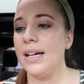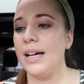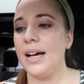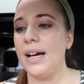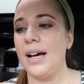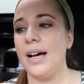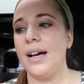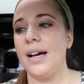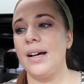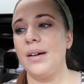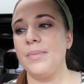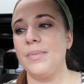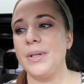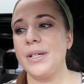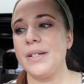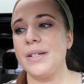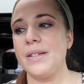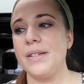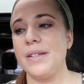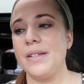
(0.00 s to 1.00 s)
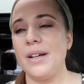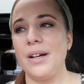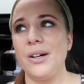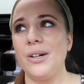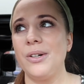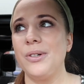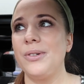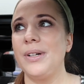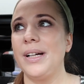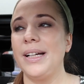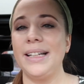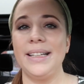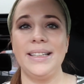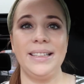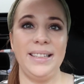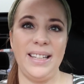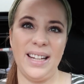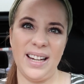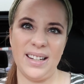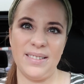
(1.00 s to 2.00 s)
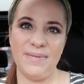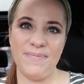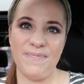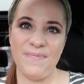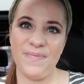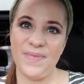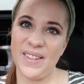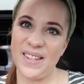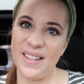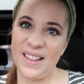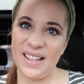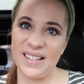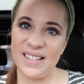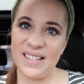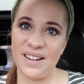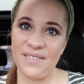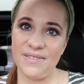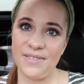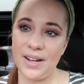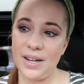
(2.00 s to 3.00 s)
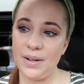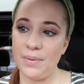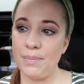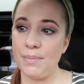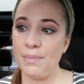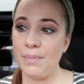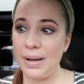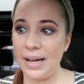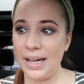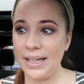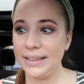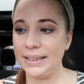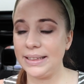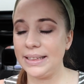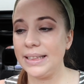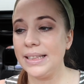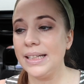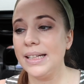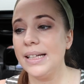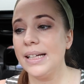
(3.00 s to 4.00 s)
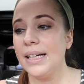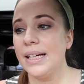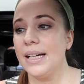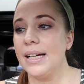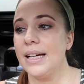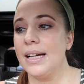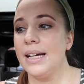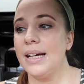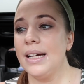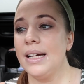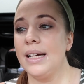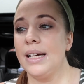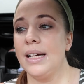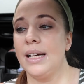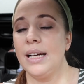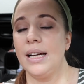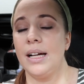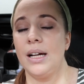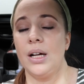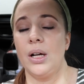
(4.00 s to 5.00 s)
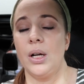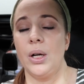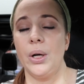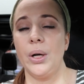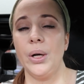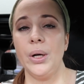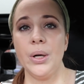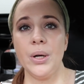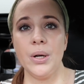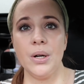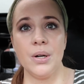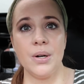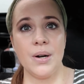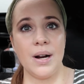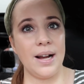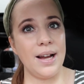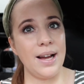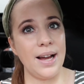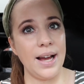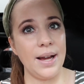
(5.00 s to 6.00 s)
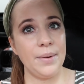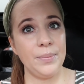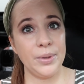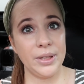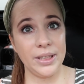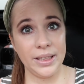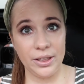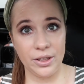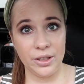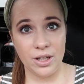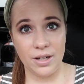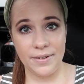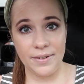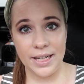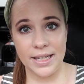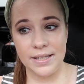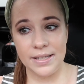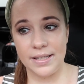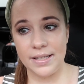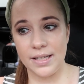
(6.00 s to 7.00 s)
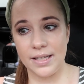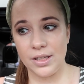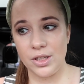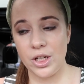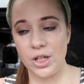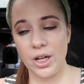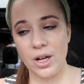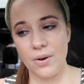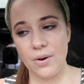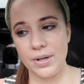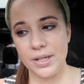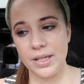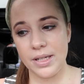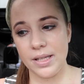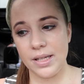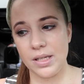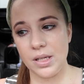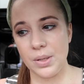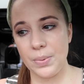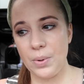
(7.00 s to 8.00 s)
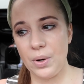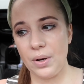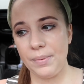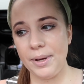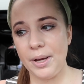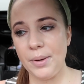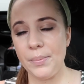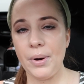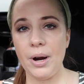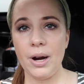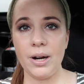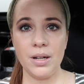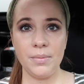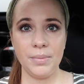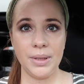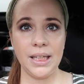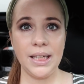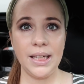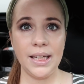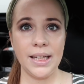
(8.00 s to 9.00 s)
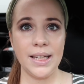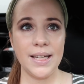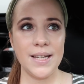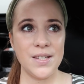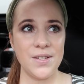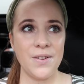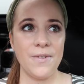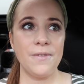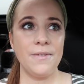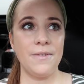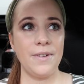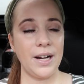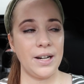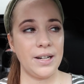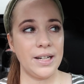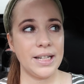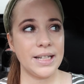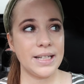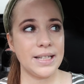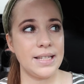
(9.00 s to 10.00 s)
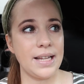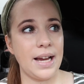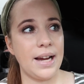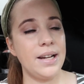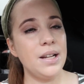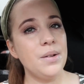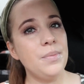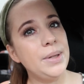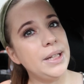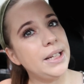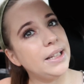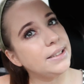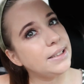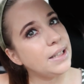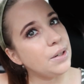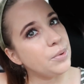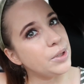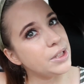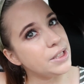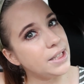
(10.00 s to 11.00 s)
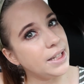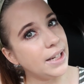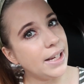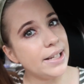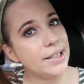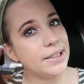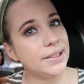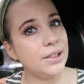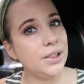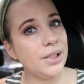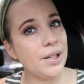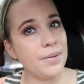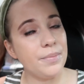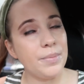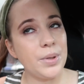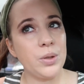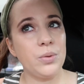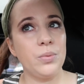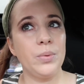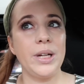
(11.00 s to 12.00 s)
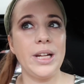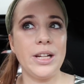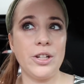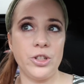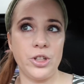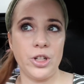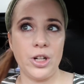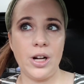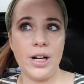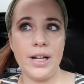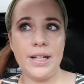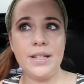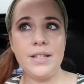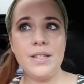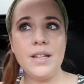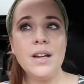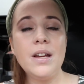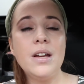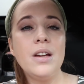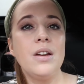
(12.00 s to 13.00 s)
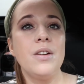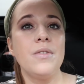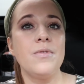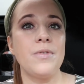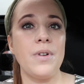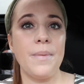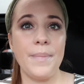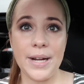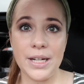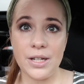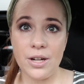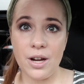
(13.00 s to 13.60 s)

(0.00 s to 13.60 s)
So yeah, so that's not fun. But whew, I'm really nervous to go into this appointment. Part of me is very excited because I want to get some reassurance from my